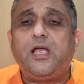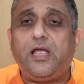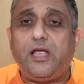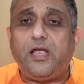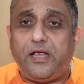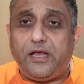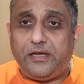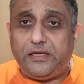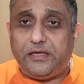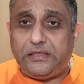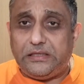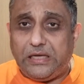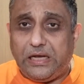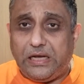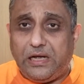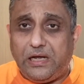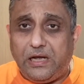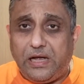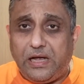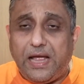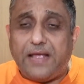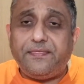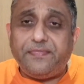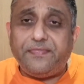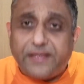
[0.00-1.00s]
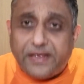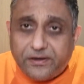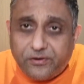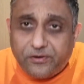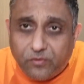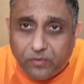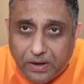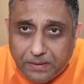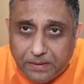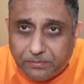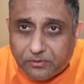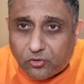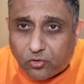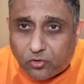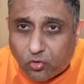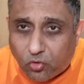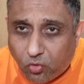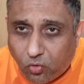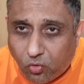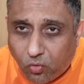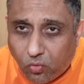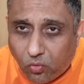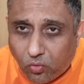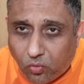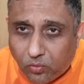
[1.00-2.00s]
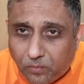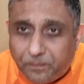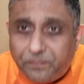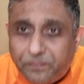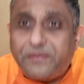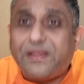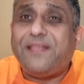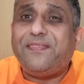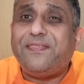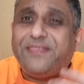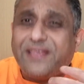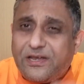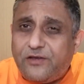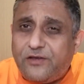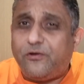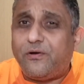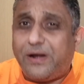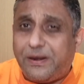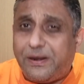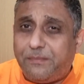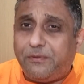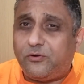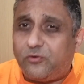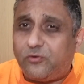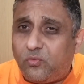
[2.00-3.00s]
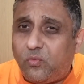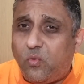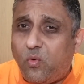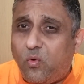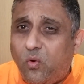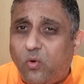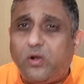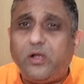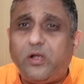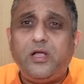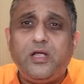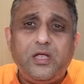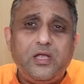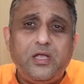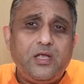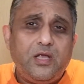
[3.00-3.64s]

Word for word: and then you're able to crawl. Then you're able to walk.